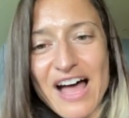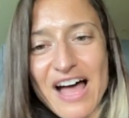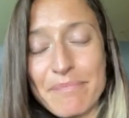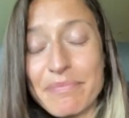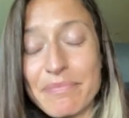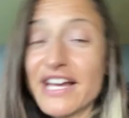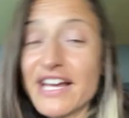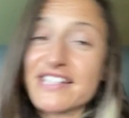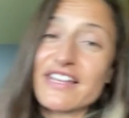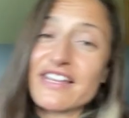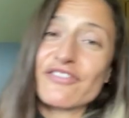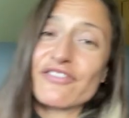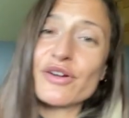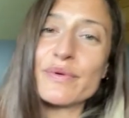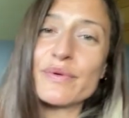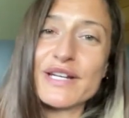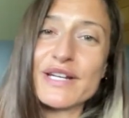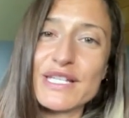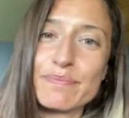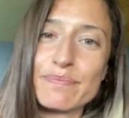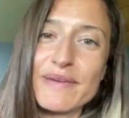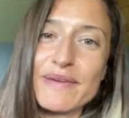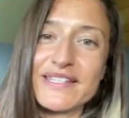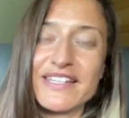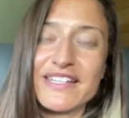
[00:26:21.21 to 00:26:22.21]
Because everyone
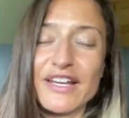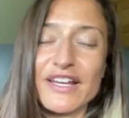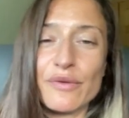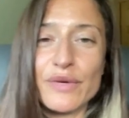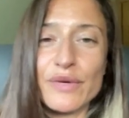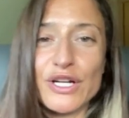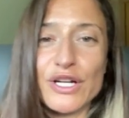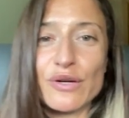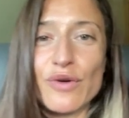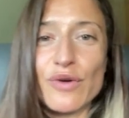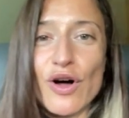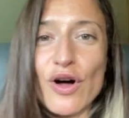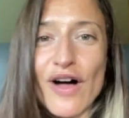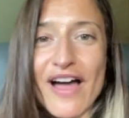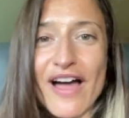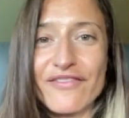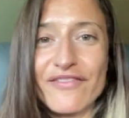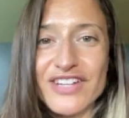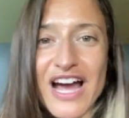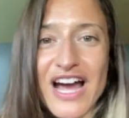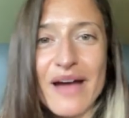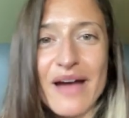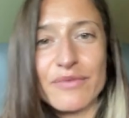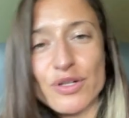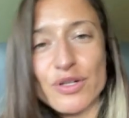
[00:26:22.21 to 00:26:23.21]
is busy and we don't all have
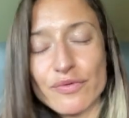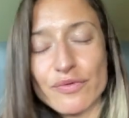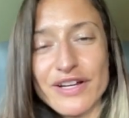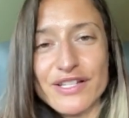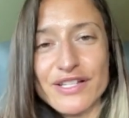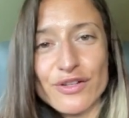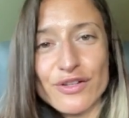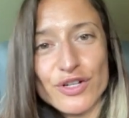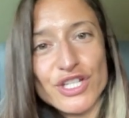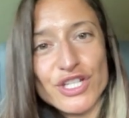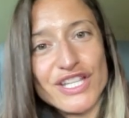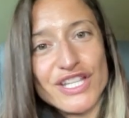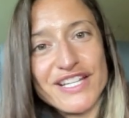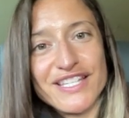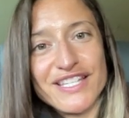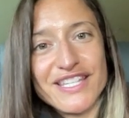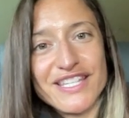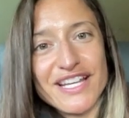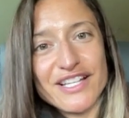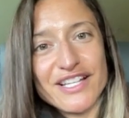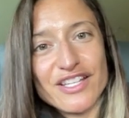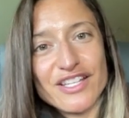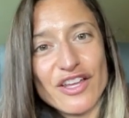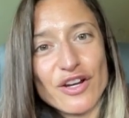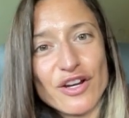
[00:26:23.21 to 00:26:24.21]
time to research these
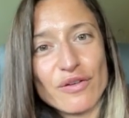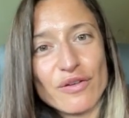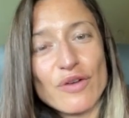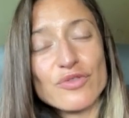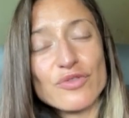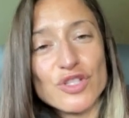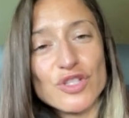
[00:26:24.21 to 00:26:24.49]
things on our own,